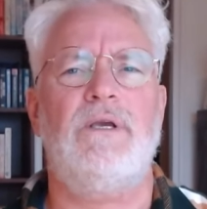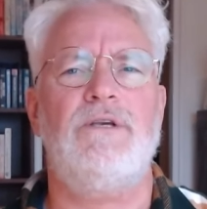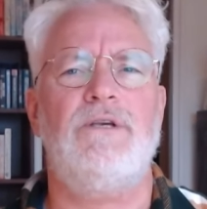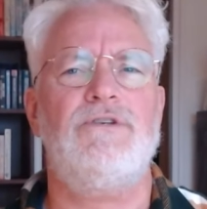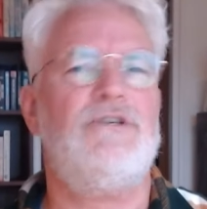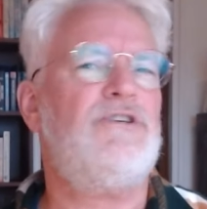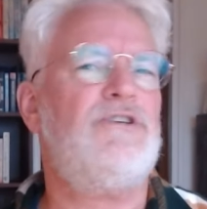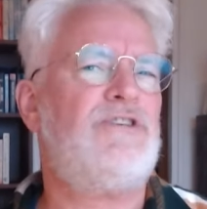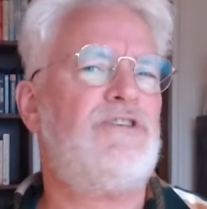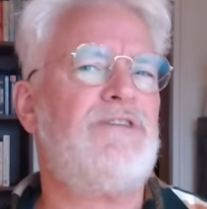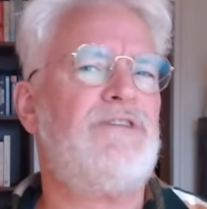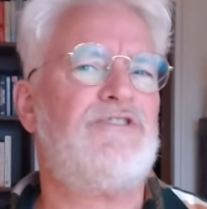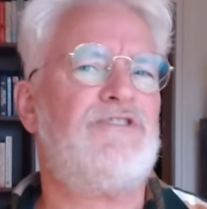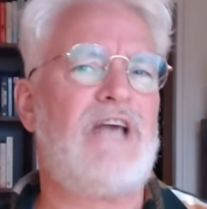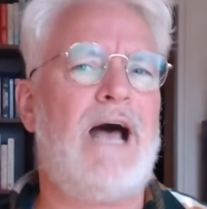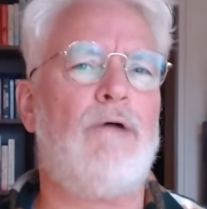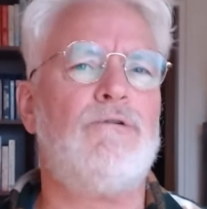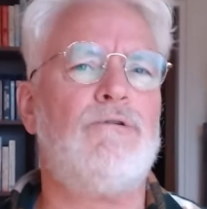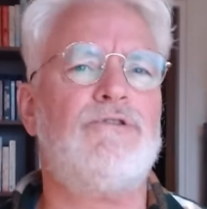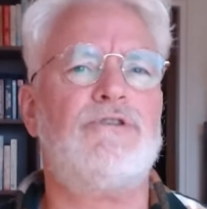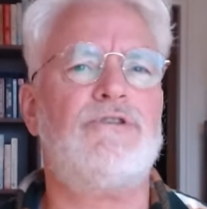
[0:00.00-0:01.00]
She sets
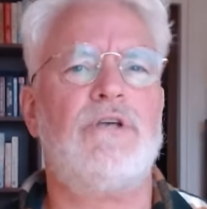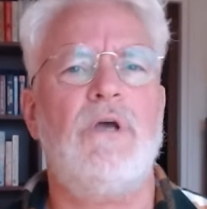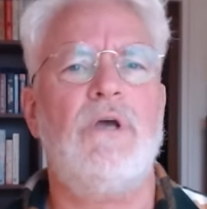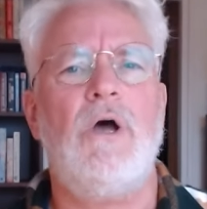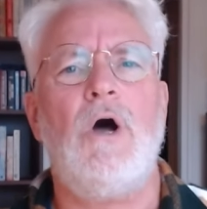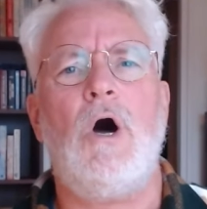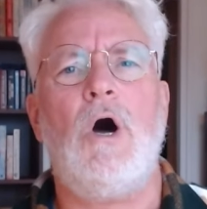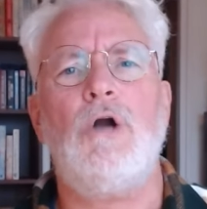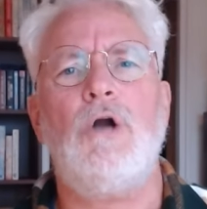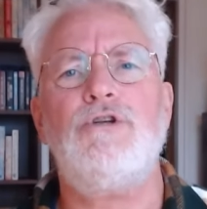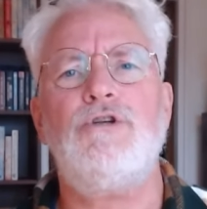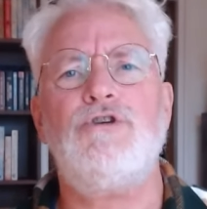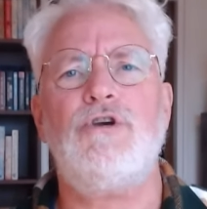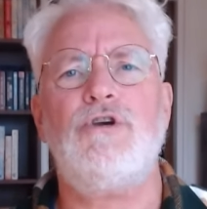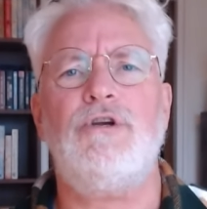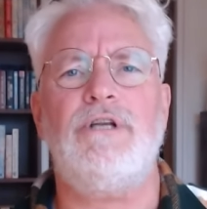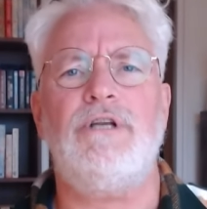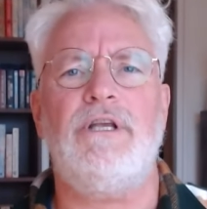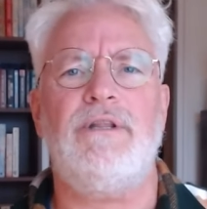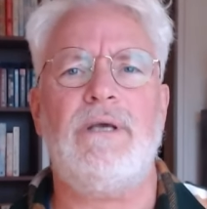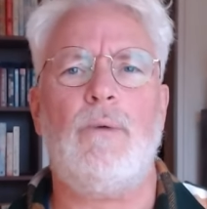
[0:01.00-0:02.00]
out on a
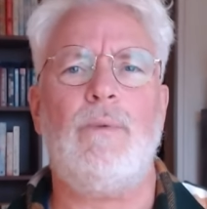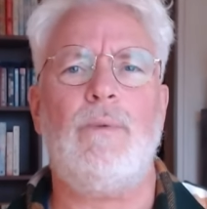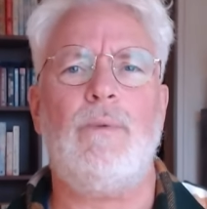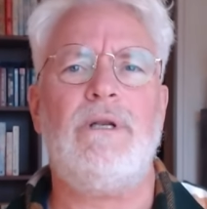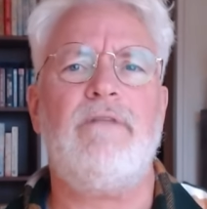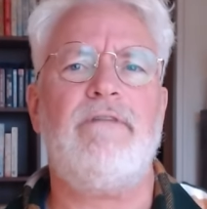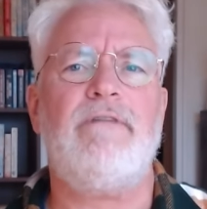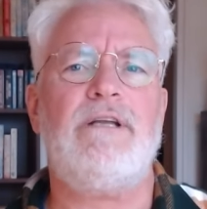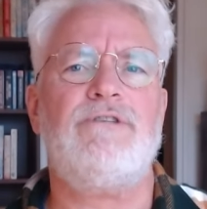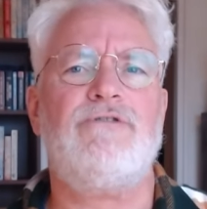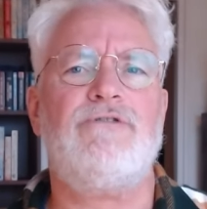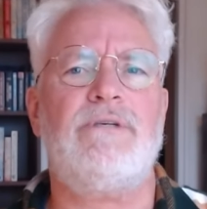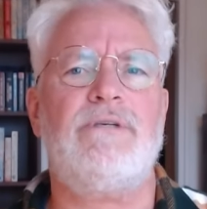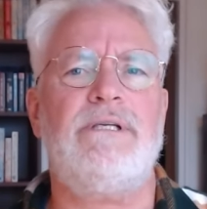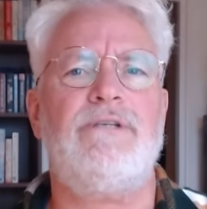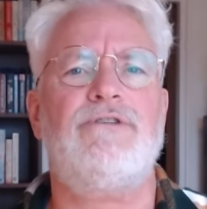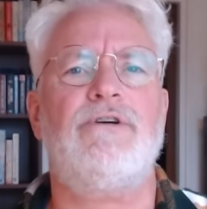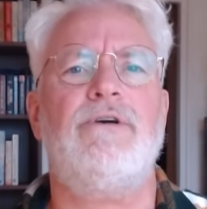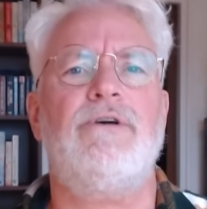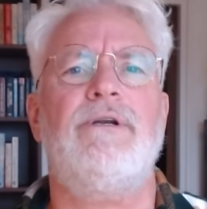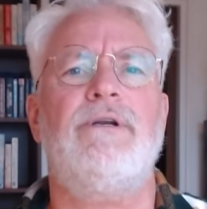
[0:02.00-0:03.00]
journey that will eventually
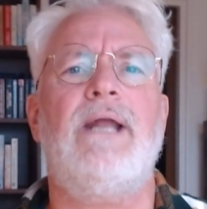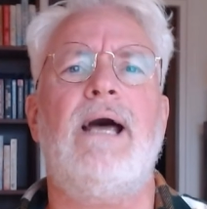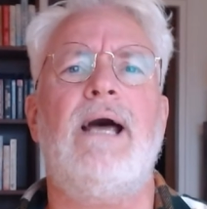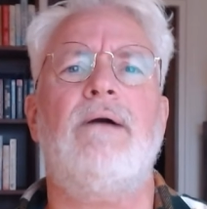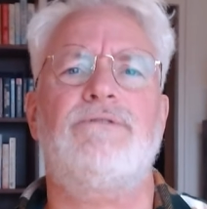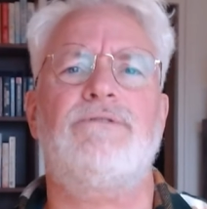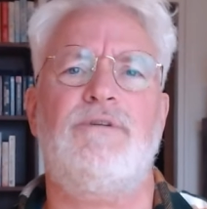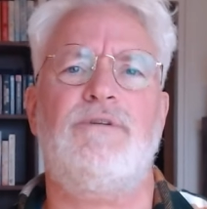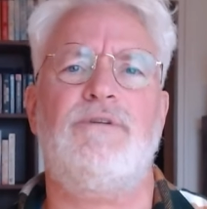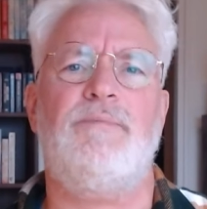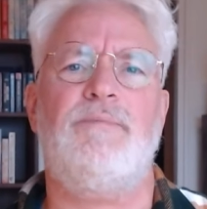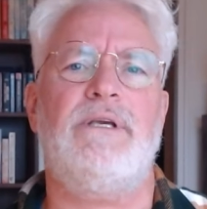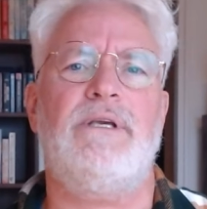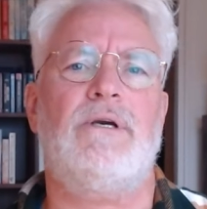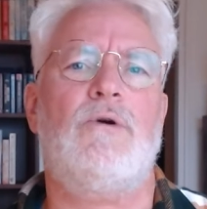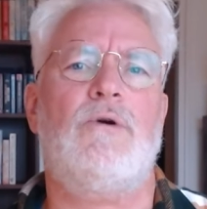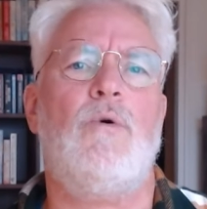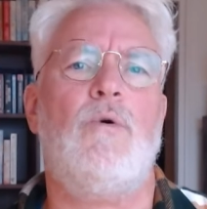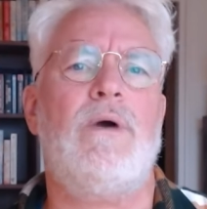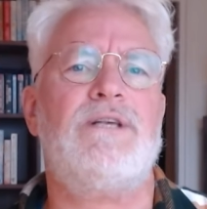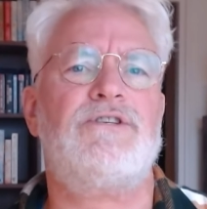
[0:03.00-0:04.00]
turn out to be a
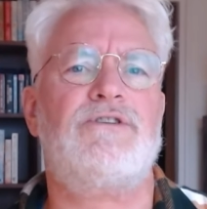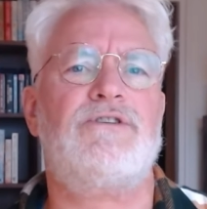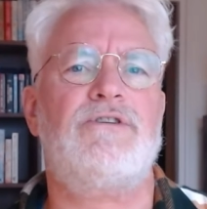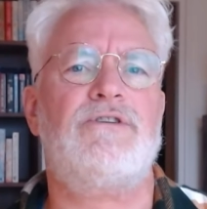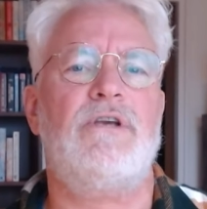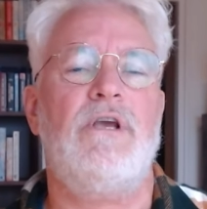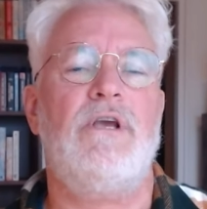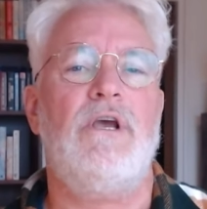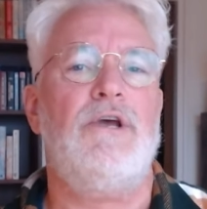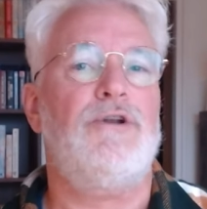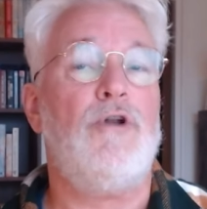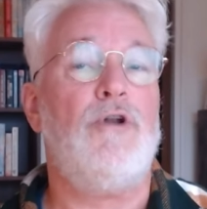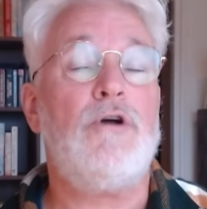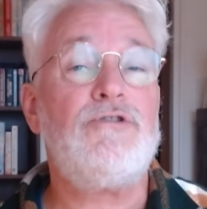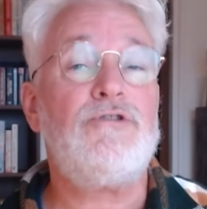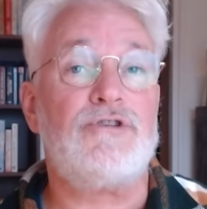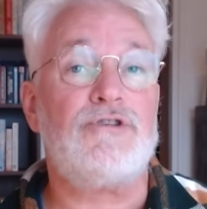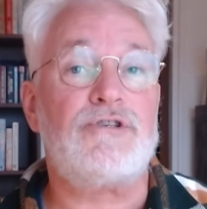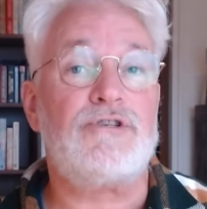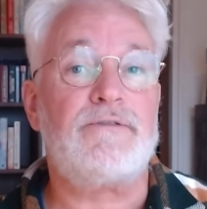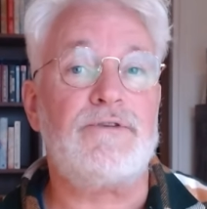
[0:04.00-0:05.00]
quest
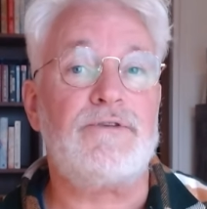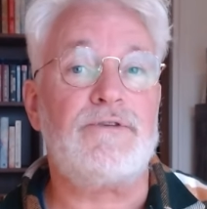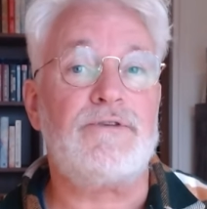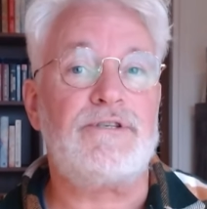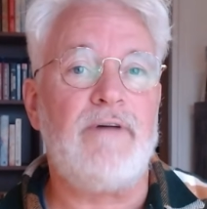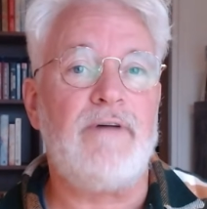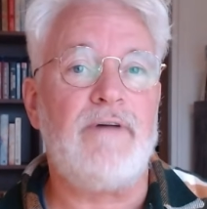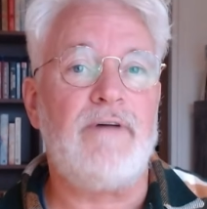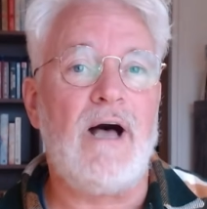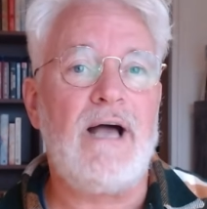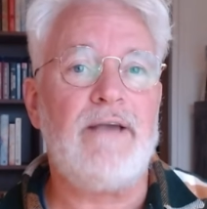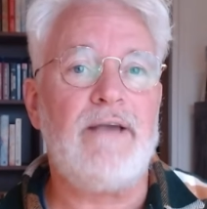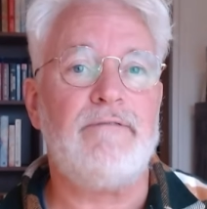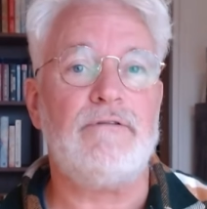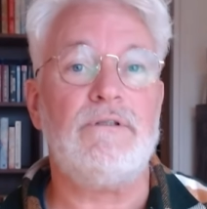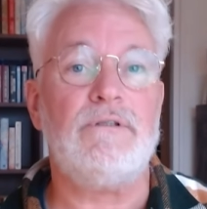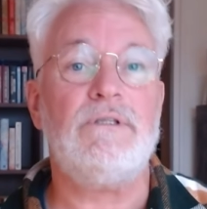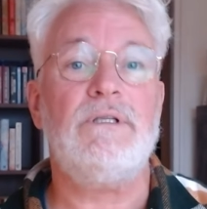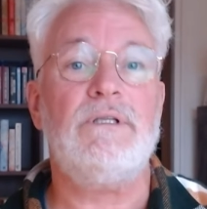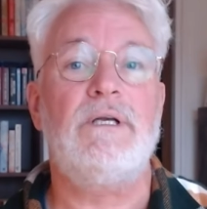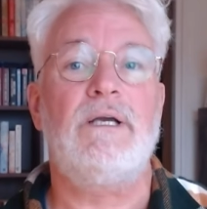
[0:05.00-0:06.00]
not just for
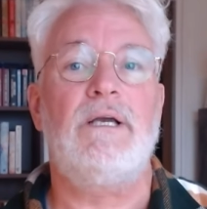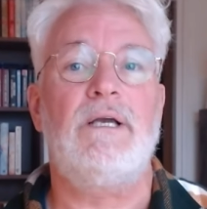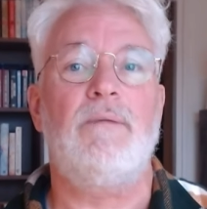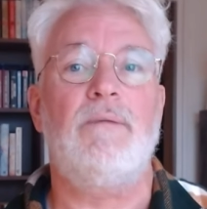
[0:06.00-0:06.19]
survival,